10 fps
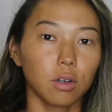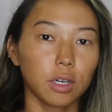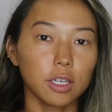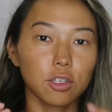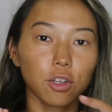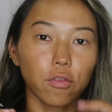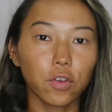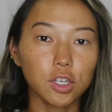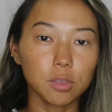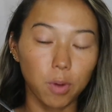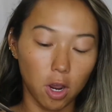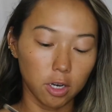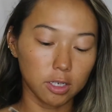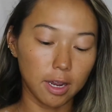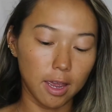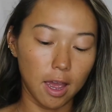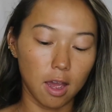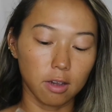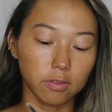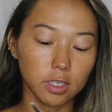Okay, so the first product I
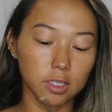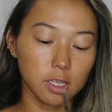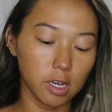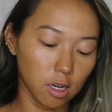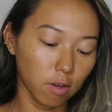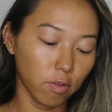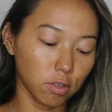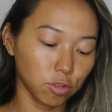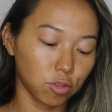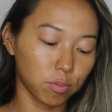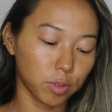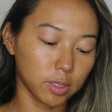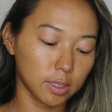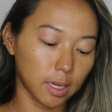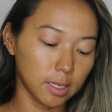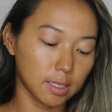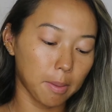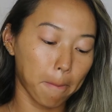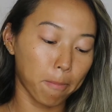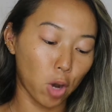have is the e.L.F. Ultra Precise
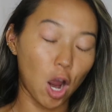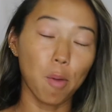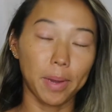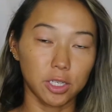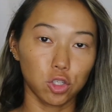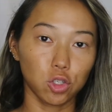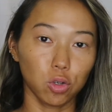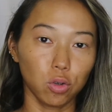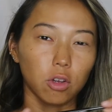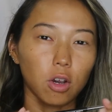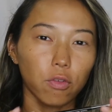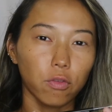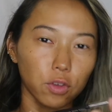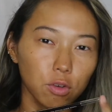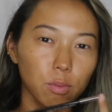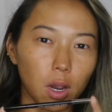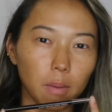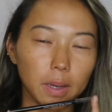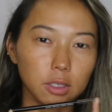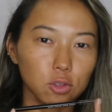Brow Pencil. There are a few brow
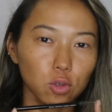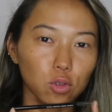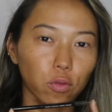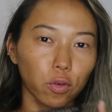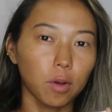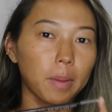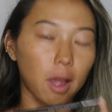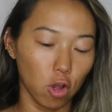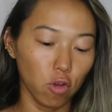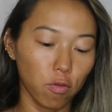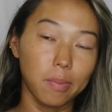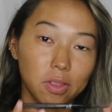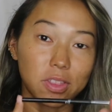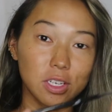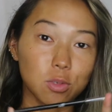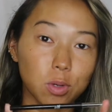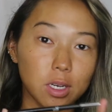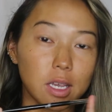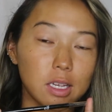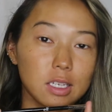pencils from e.L.F, but this
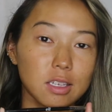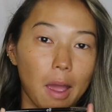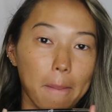one is